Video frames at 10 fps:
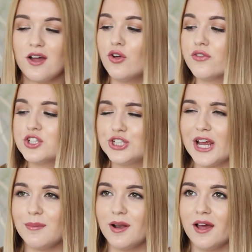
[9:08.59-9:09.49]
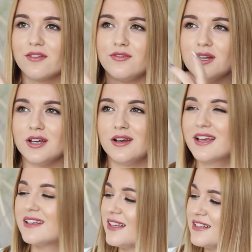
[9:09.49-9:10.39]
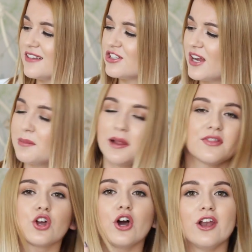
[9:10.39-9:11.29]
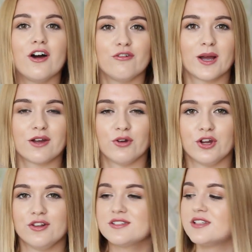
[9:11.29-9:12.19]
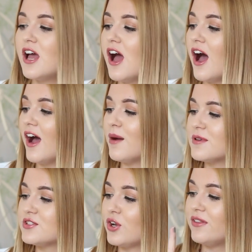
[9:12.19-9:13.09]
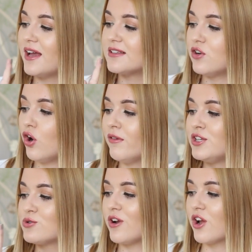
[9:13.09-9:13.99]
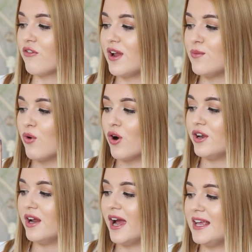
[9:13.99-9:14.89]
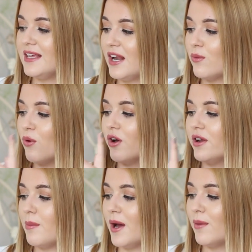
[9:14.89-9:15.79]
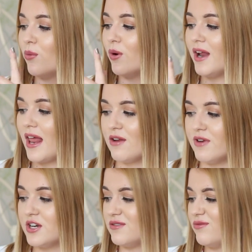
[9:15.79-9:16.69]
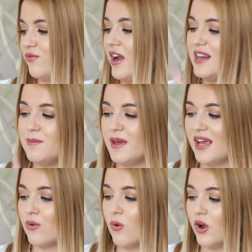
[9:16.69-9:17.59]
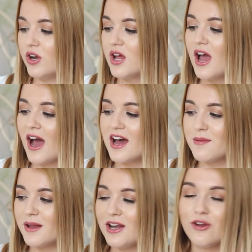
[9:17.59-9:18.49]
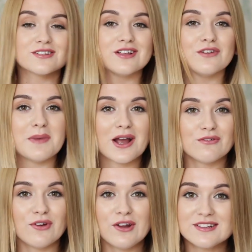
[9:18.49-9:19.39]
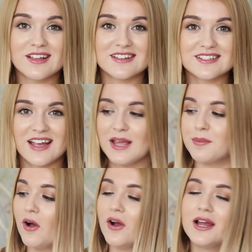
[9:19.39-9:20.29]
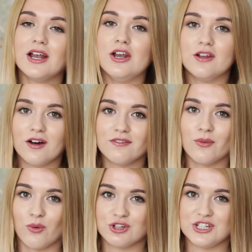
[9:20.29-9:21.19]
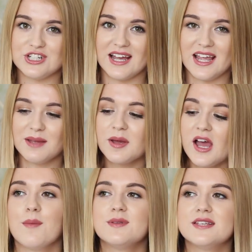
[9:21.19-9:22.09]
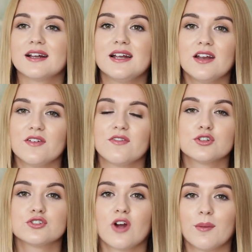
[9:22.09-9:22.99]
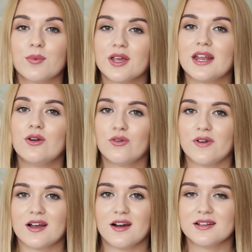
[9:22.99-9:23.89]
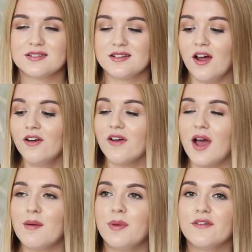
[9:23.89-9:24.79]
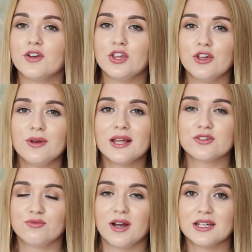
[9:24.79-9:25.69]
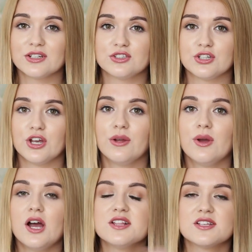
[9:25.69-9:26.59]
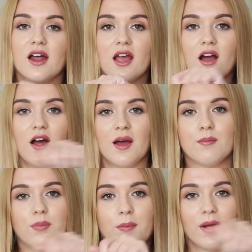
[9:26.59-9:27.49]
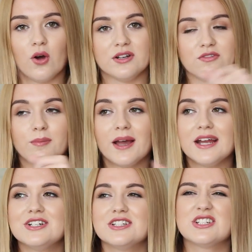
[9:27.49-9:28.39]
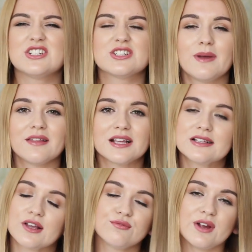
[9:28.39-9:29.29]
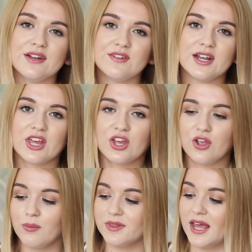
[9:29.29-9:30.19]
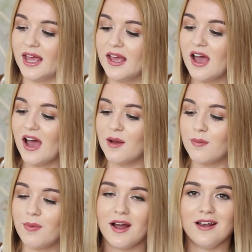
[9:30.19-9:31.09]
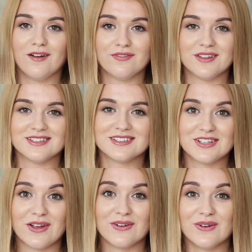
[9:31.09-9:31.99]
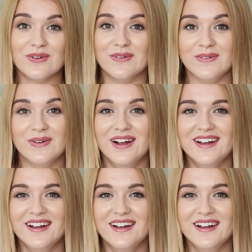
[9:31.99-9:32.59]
Not the shape, like the, I guess it is the shape, like the colour of macaroons. So there's an orange one, a green one, a yellow one, a purple one, and a red pink one. And it looks like macaroons, like the tape. I love washi tape. I particularly love it for scrapbooking and all that kind of stuff. But for uni, it's really good too, to like pop it on different pages and just make things look really, really cute with it. But I love this, it's so cool.